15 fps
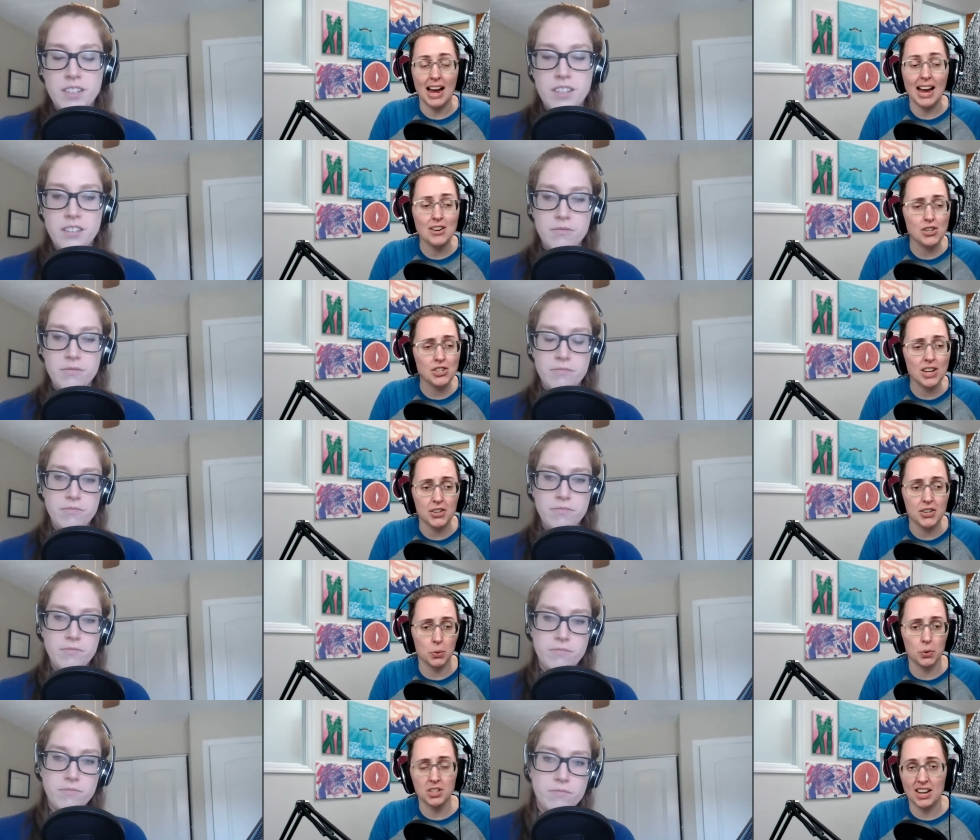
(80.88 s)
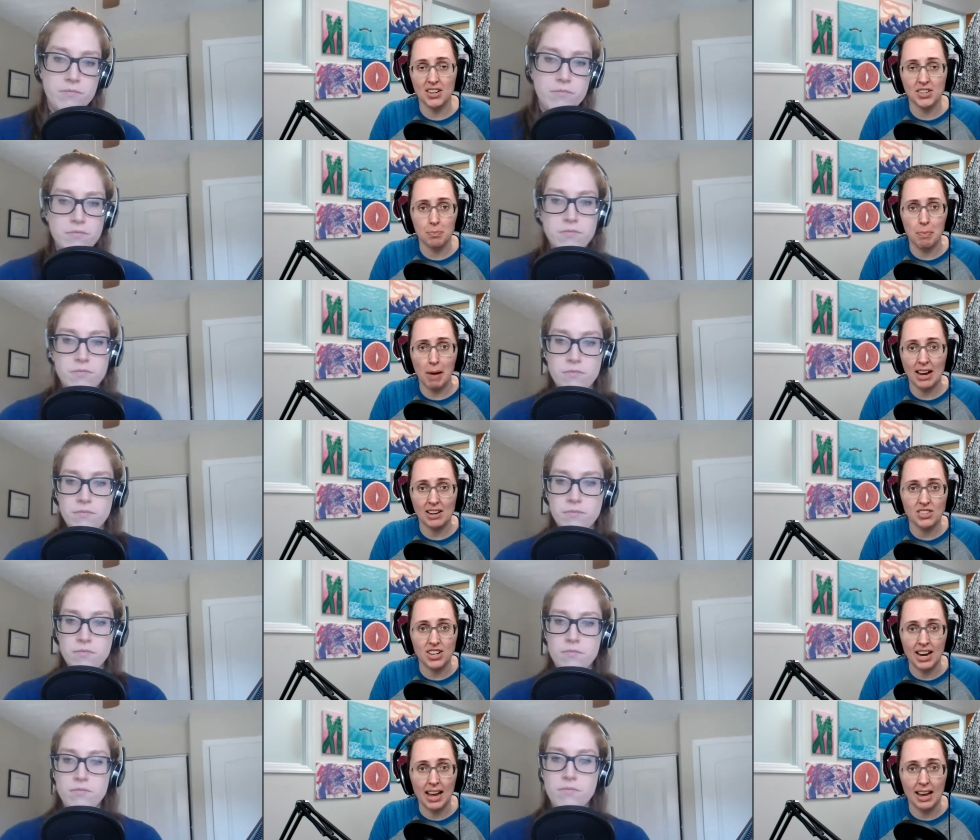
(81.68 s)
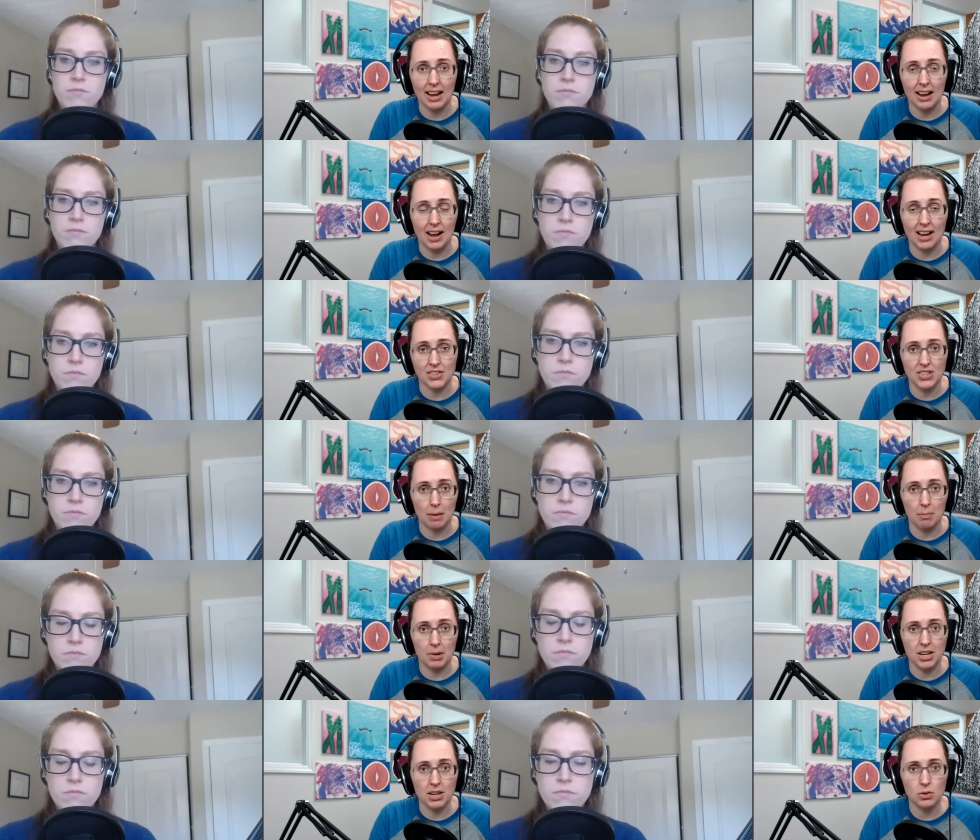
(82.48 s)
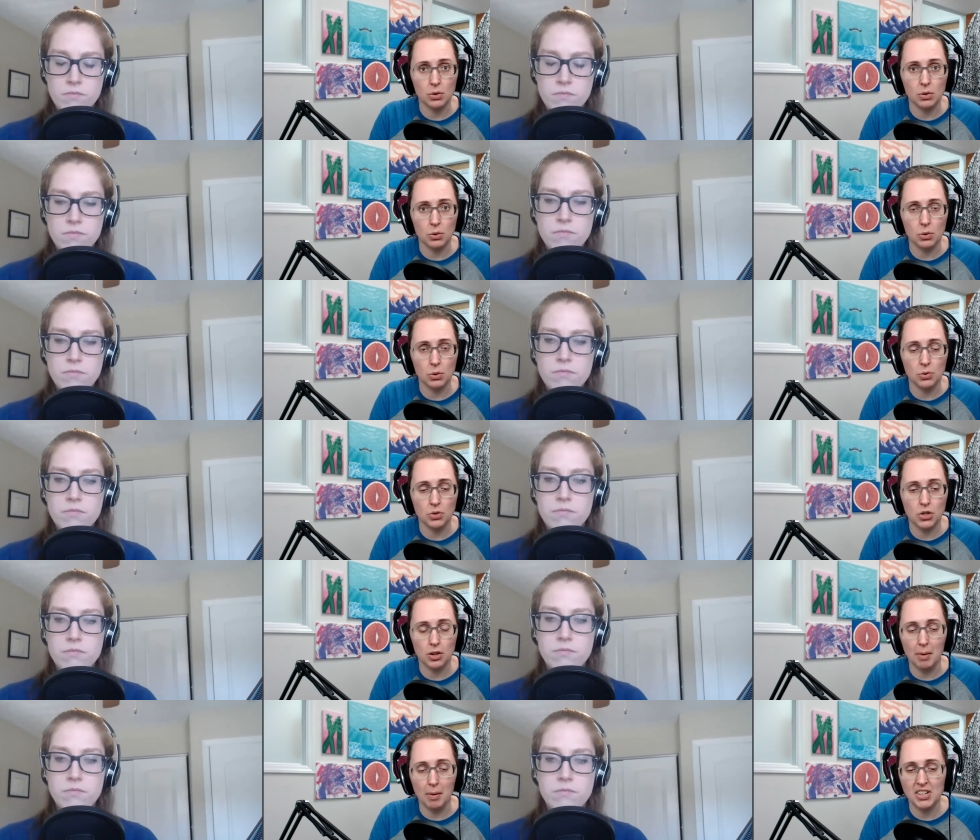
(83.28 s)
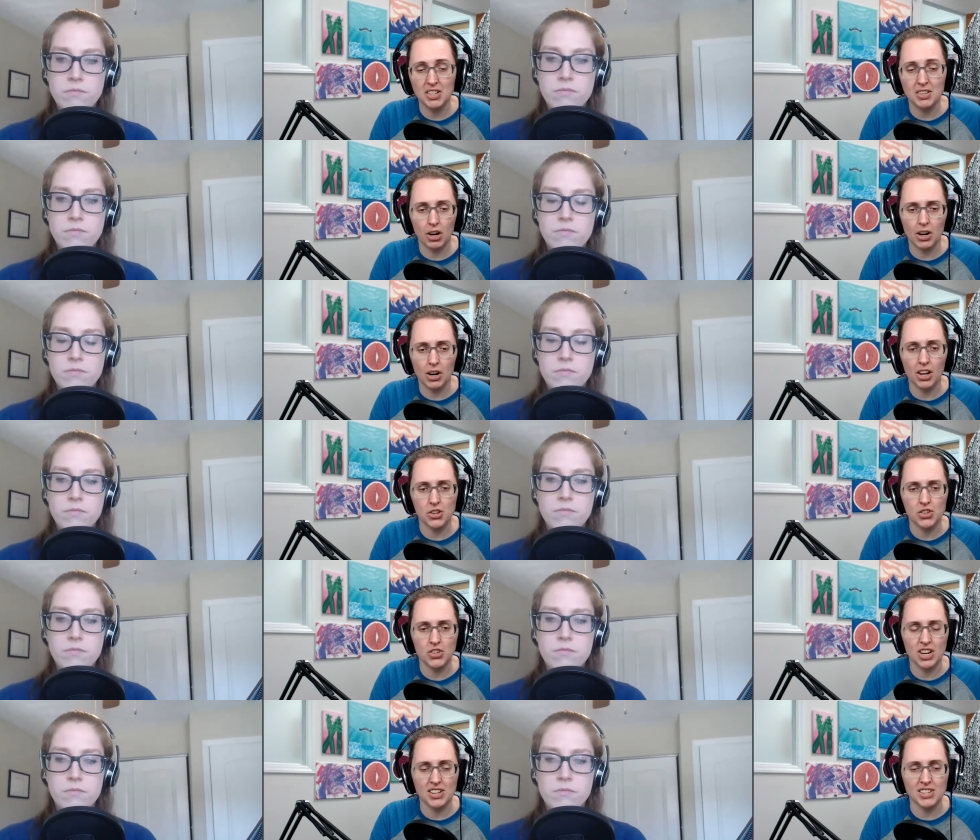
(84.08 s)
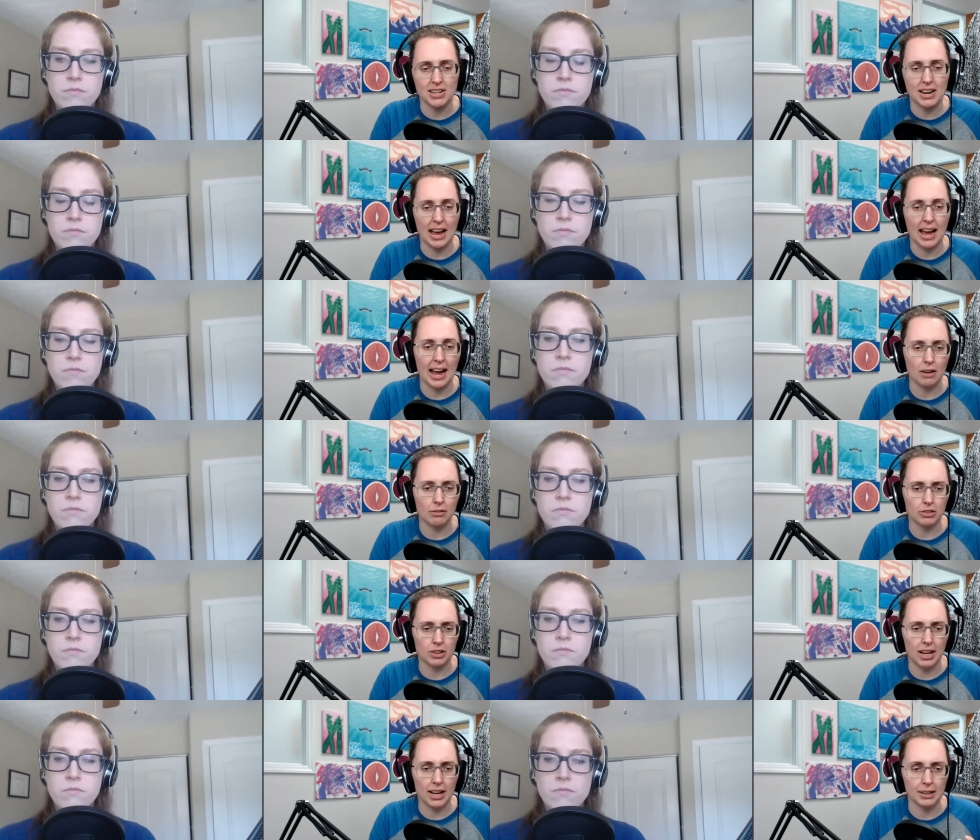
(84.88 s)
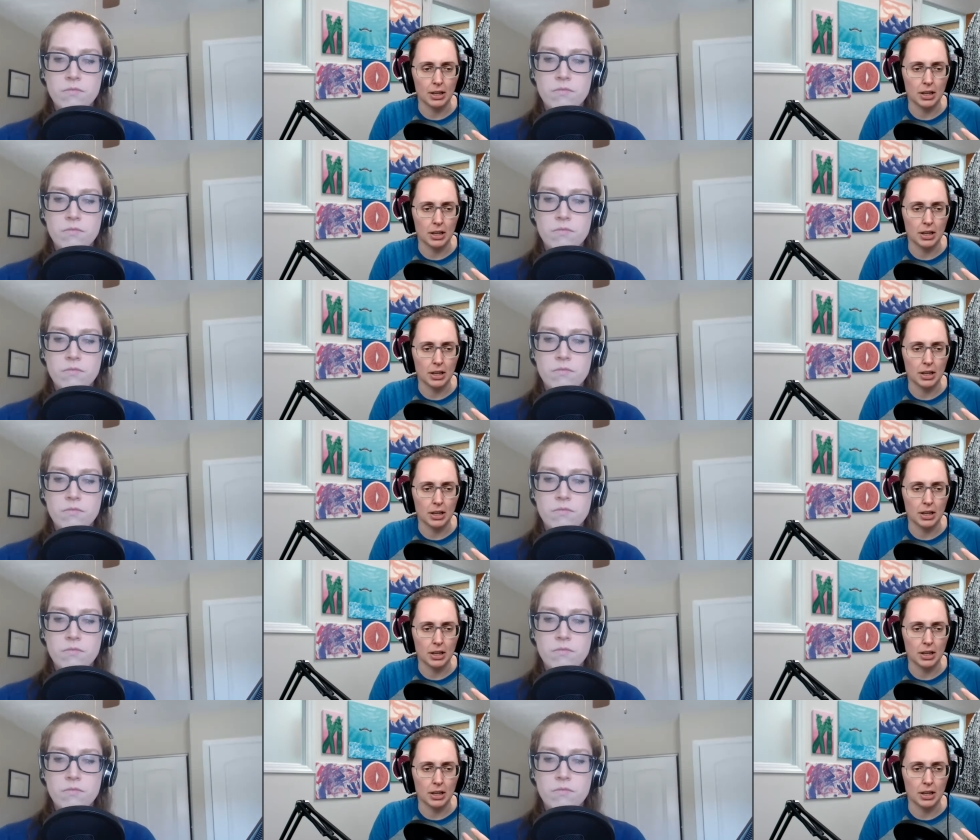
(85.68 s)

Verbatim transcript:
Speaker 1: just got a stool test back today on somebody who, to the best of our knowledge, doesn't have like